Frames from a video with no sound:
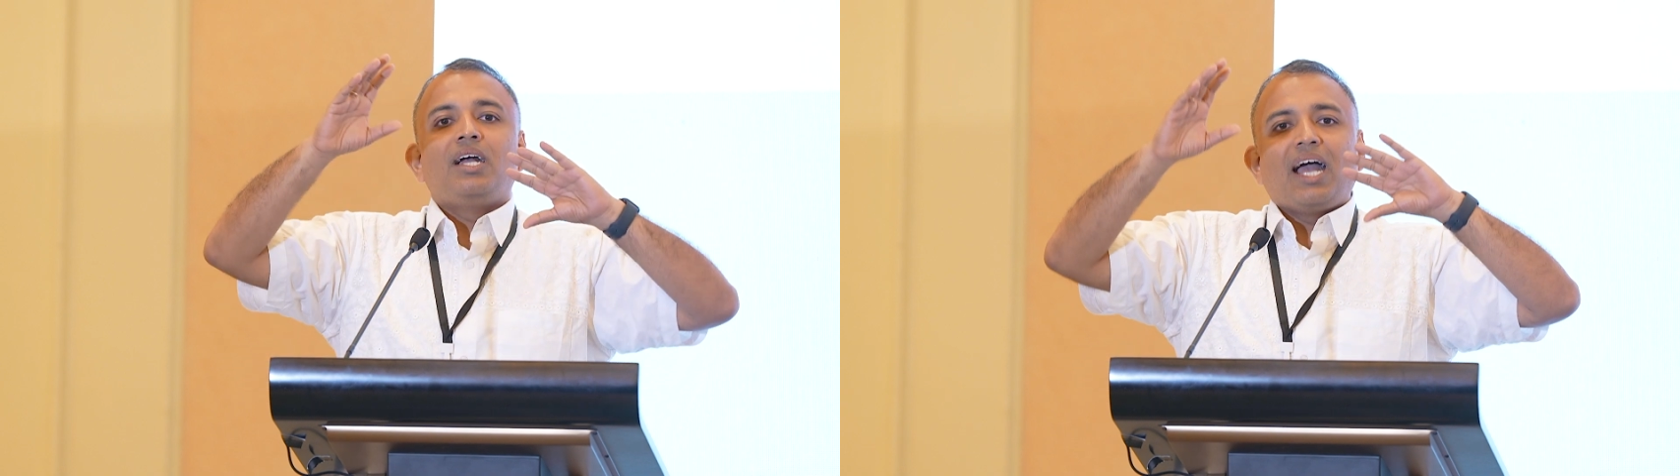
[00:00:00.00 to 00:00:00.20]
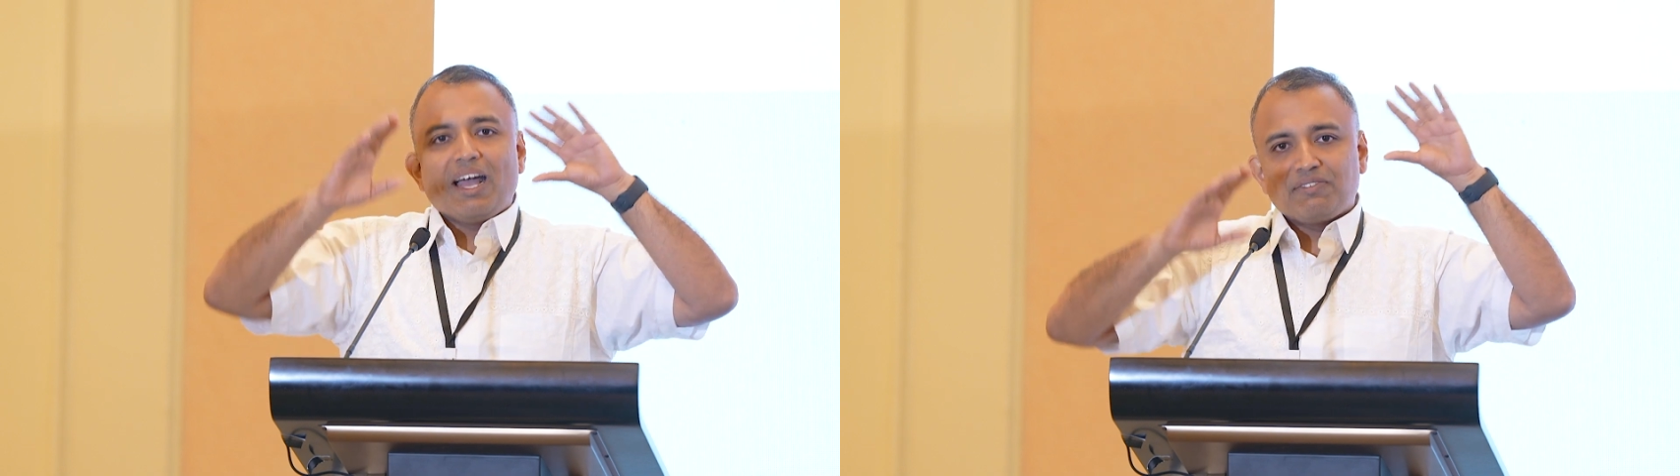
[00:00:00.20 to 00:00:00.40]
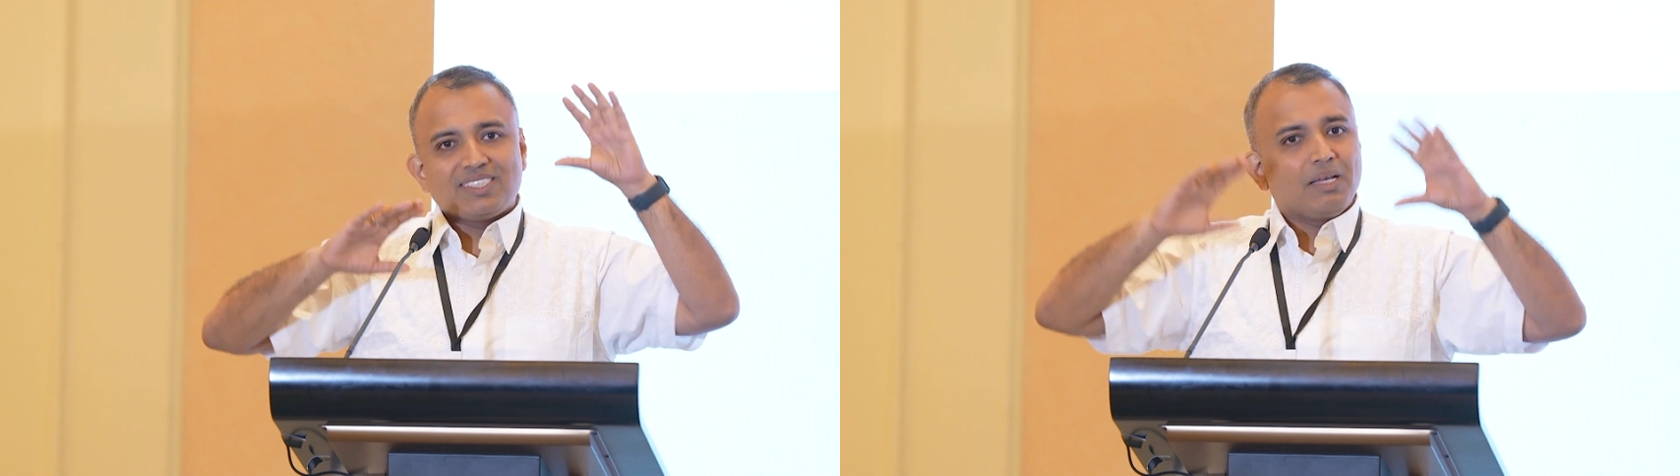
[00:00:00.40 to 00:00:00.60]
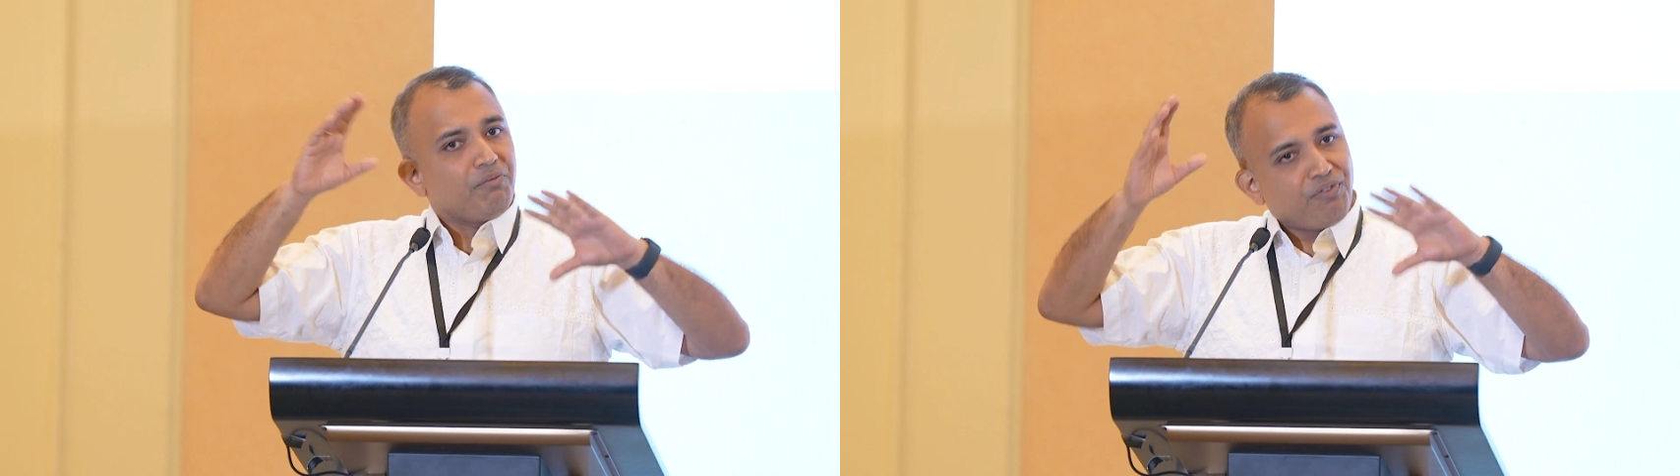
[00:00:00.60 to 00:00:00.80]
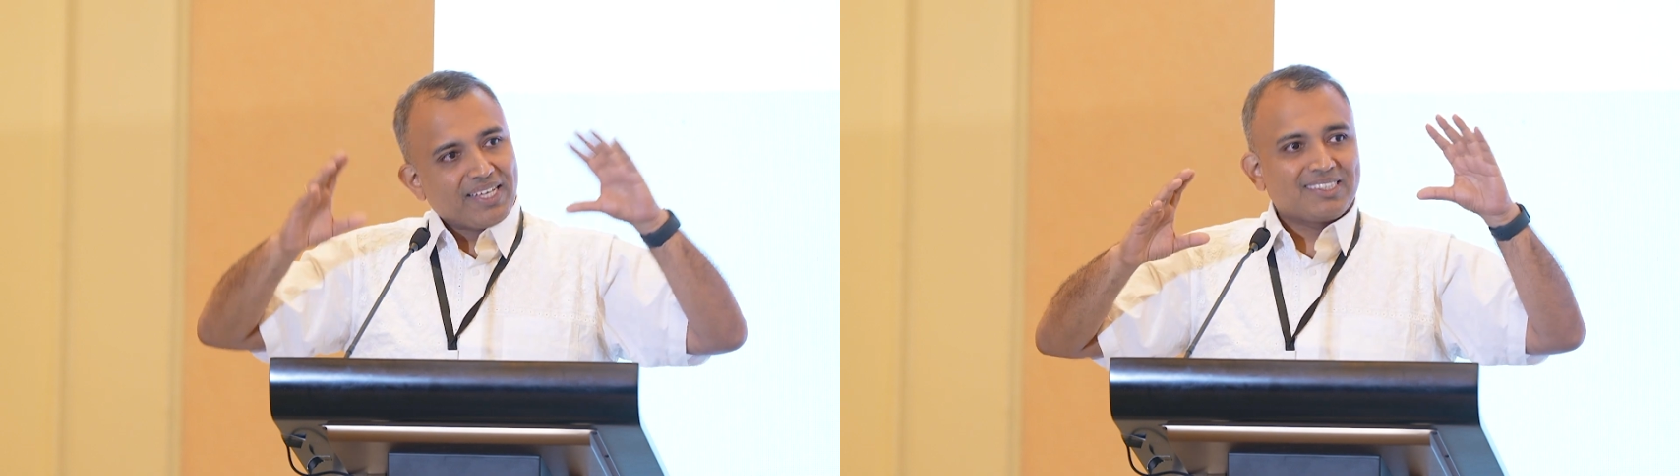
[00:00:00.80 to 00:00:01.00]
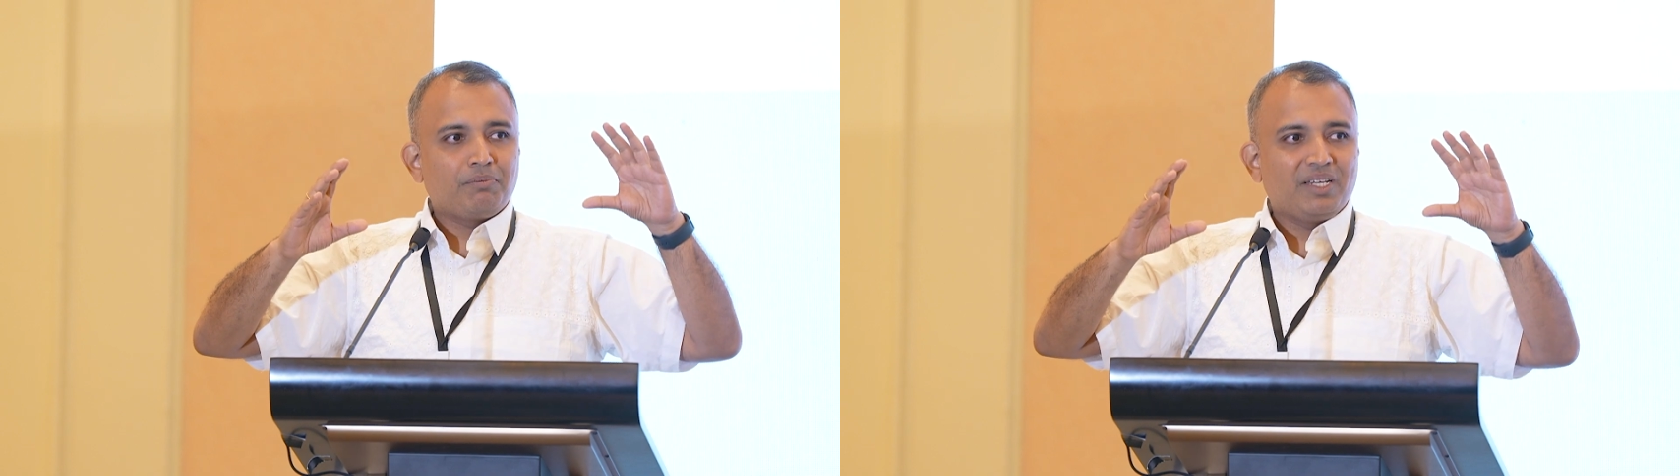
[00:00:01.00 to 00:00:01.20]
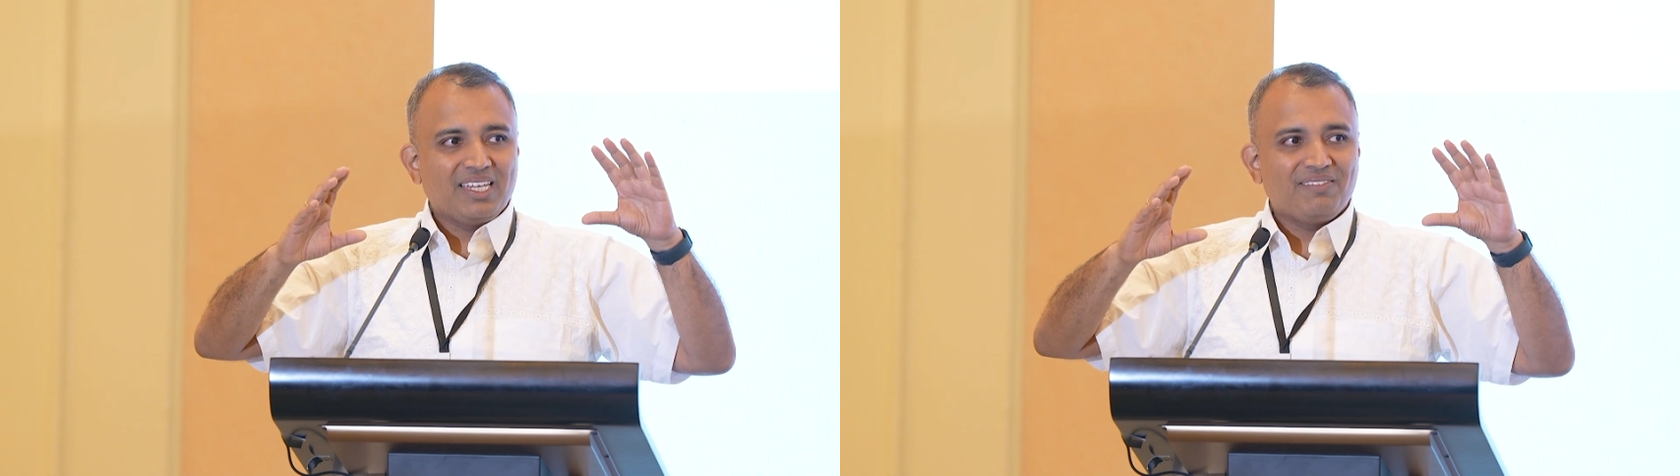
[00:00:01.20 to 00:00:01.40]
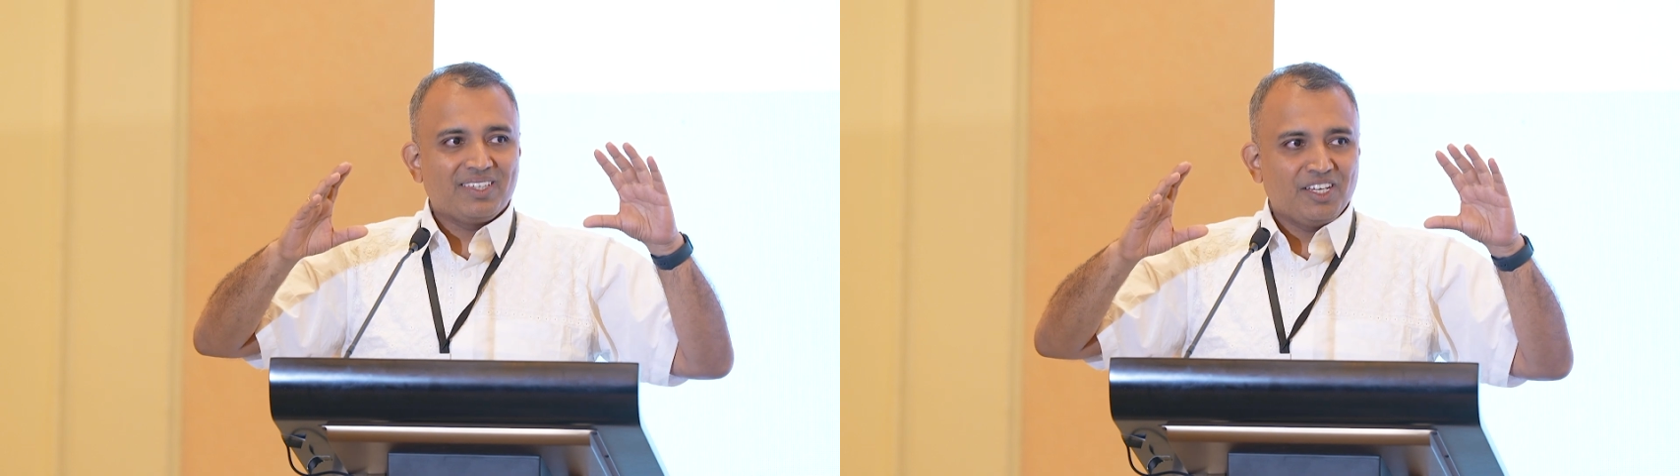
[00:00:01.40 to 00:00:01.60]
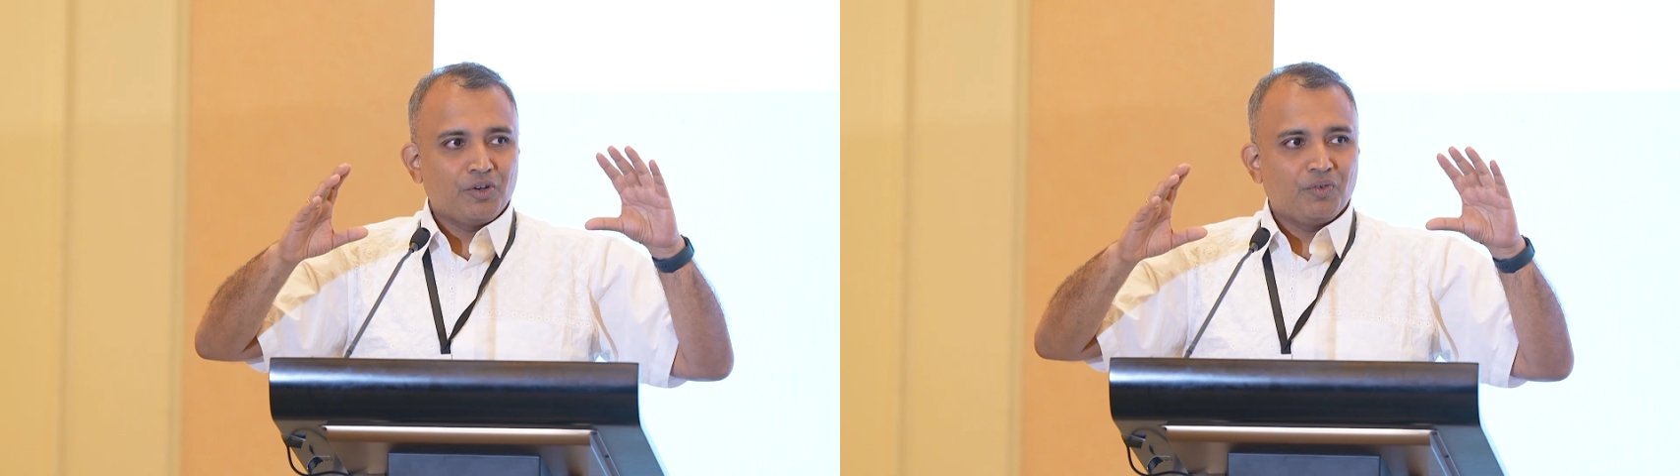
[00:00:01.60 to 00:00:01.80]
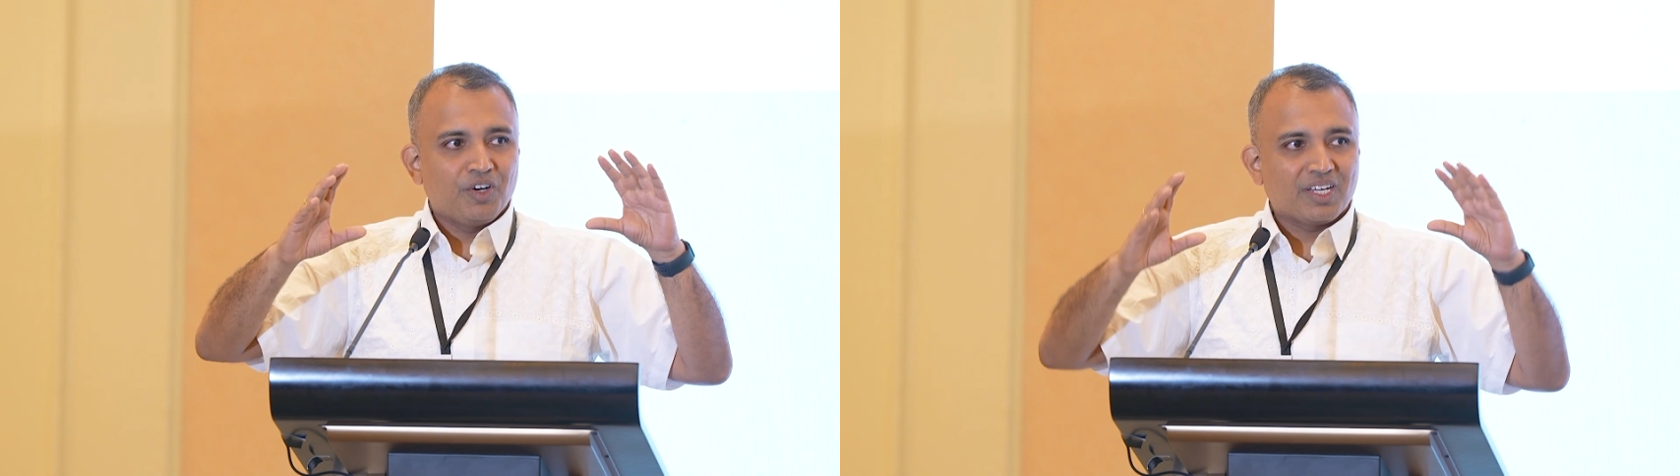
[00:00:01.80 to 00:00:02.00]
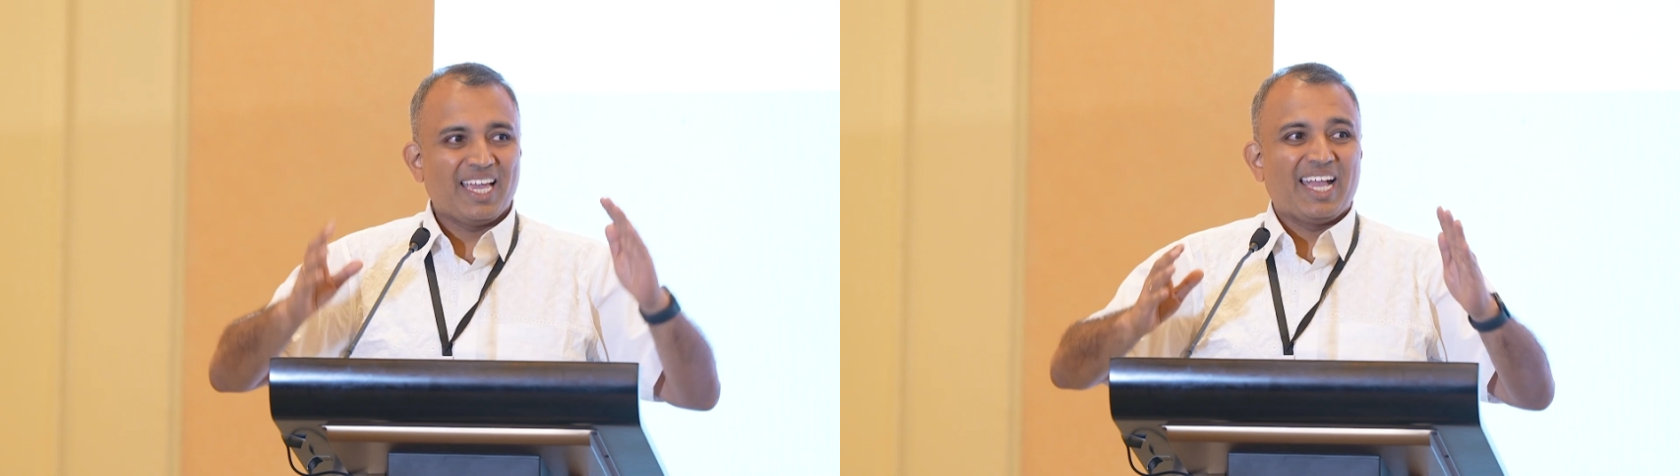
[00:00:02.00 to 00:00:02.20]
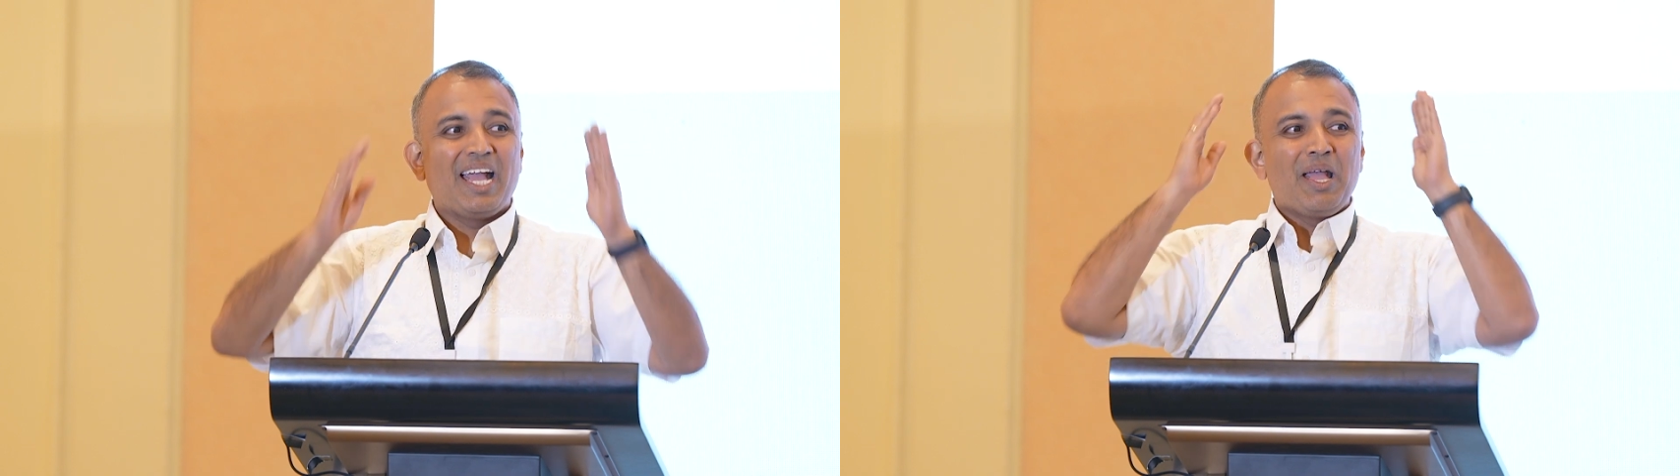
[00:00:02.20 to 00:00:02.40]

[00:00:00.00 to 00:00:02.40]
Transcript: have some flexibility within your working,